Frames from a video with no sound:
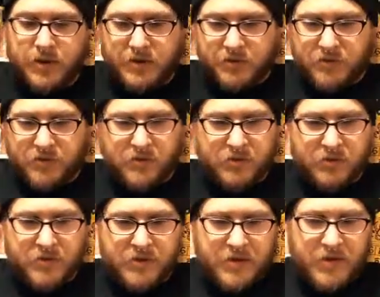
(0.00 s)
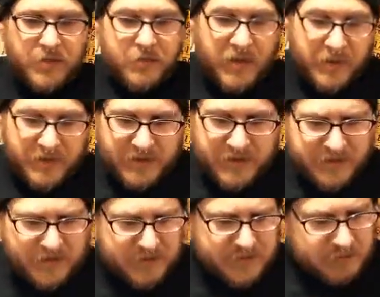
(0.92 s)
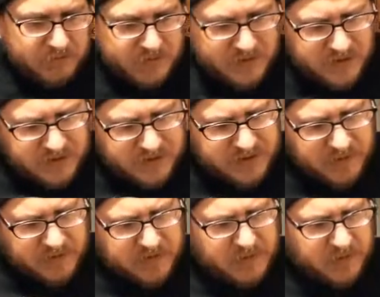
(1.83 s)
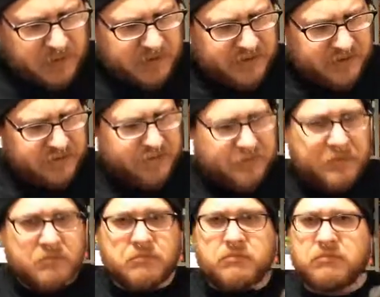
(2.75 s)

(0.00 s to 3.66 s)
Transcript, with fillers: I don't know. Maybe it's some sort of